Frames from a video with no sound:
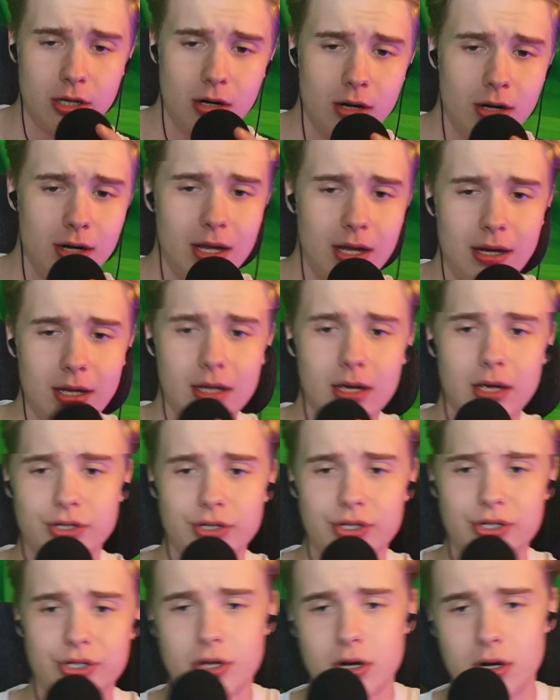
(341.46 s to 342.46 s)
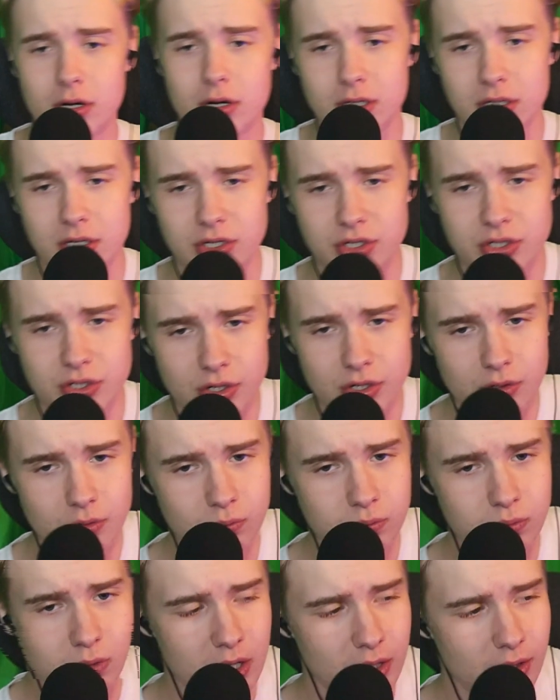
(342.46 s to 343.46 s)
You're letting a circus
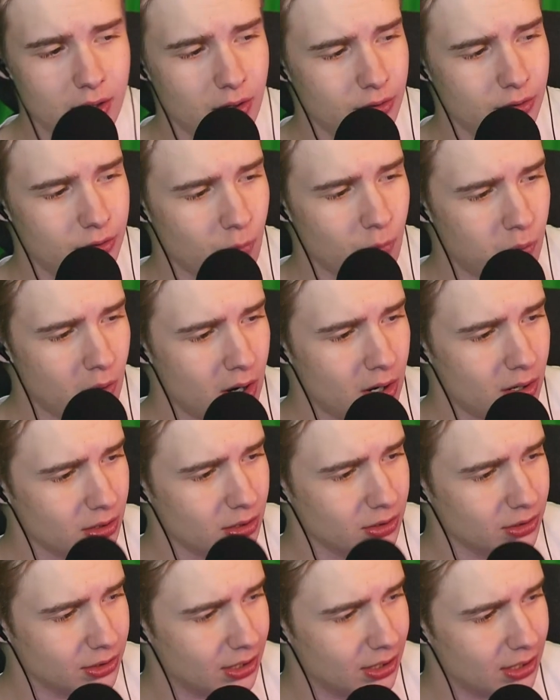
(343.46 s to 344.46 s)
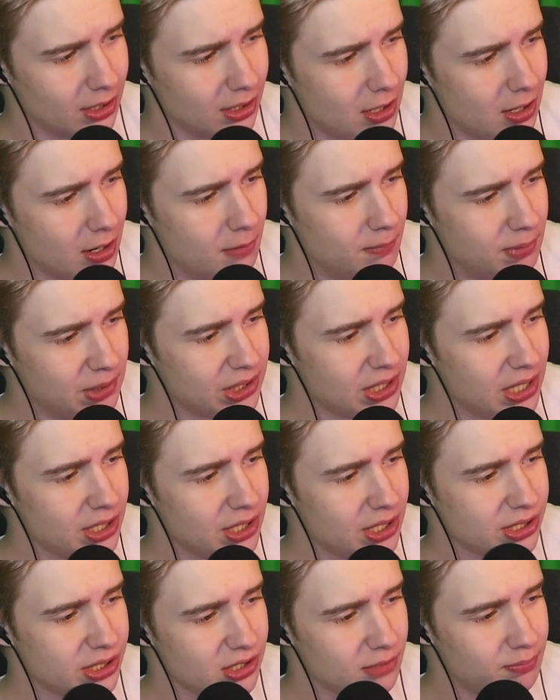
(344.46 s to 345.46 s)
run the world. But
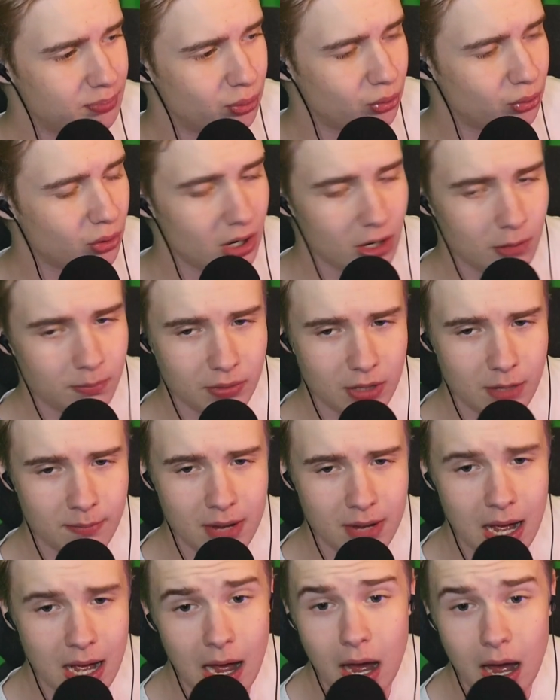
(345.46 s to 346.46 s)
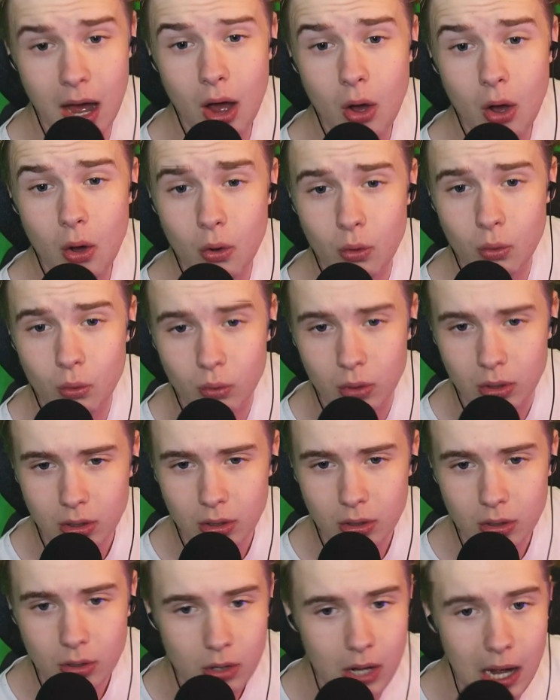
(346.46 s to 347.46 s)
here's the problem. How?
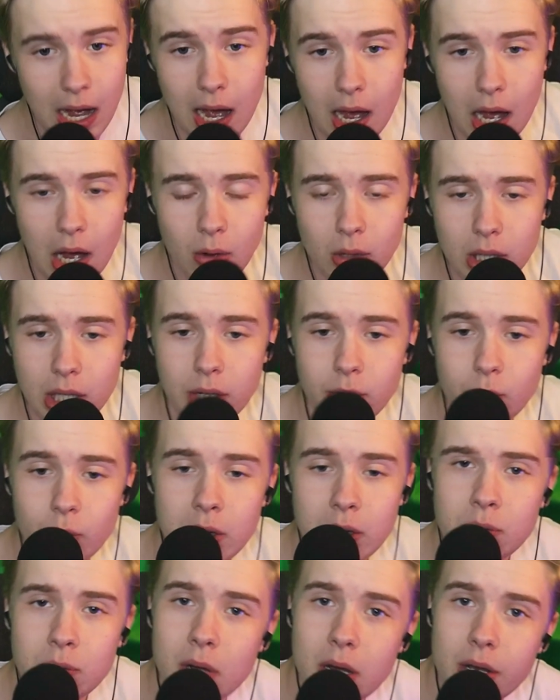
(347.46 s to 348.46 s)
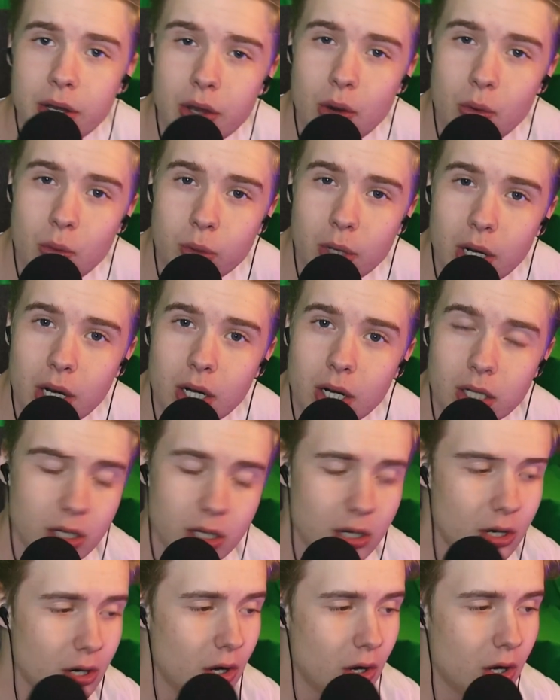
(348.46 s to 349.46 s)
How can we run the
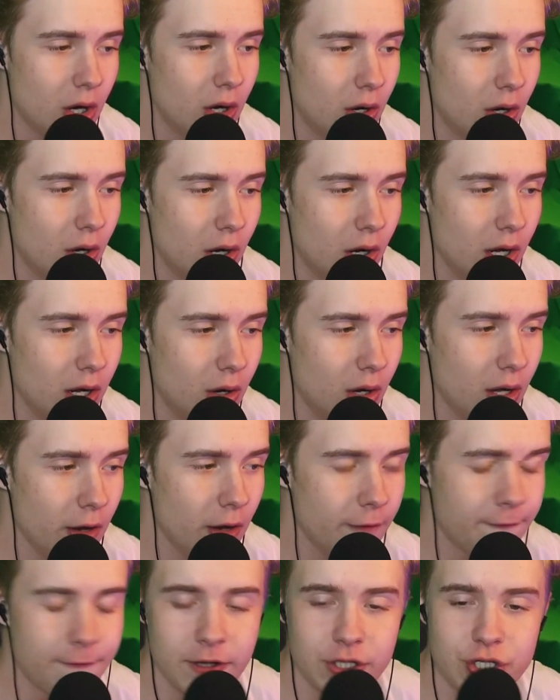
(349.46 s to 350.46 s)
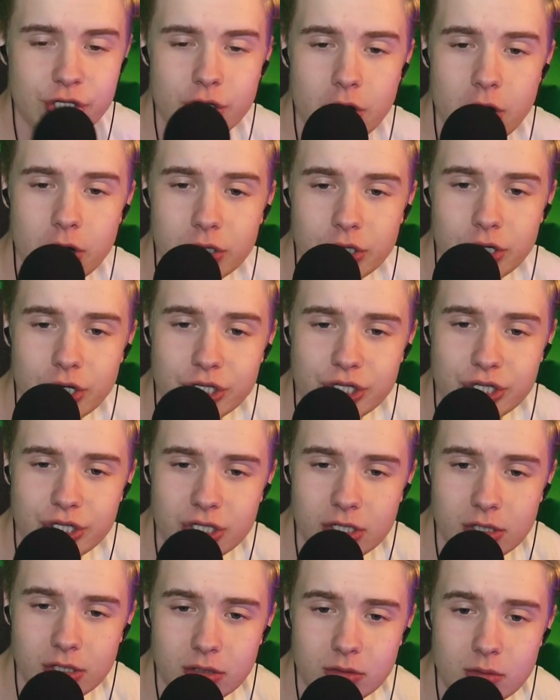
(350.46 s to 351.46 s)
world if a
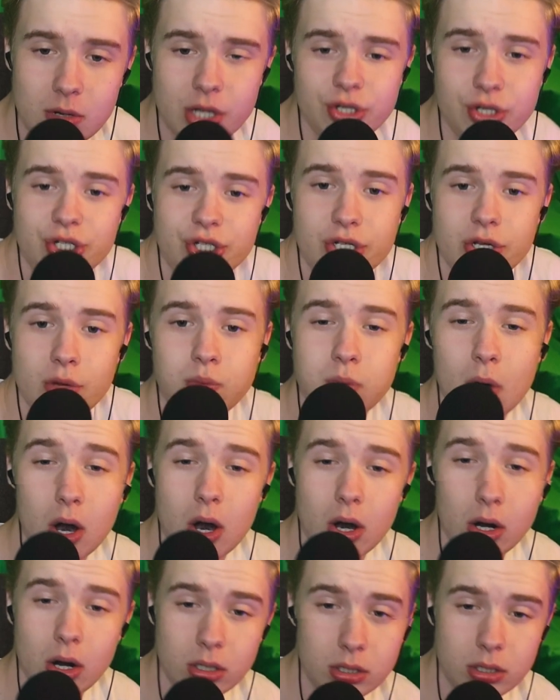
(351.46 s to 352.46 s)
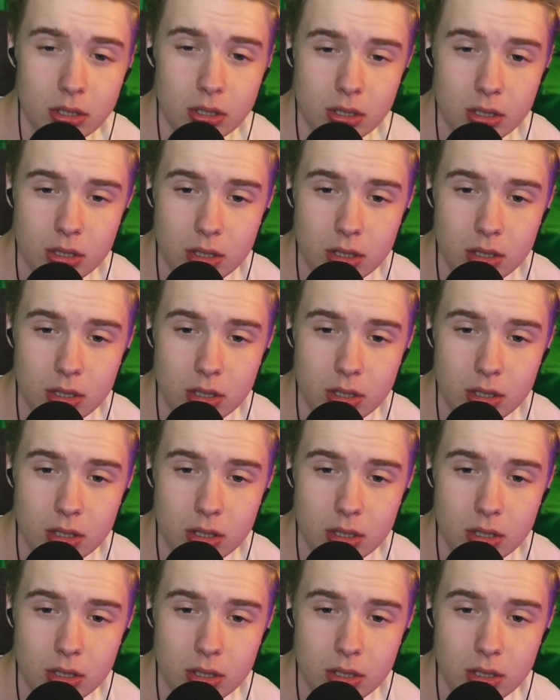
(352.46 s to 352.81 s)
circus runs the world?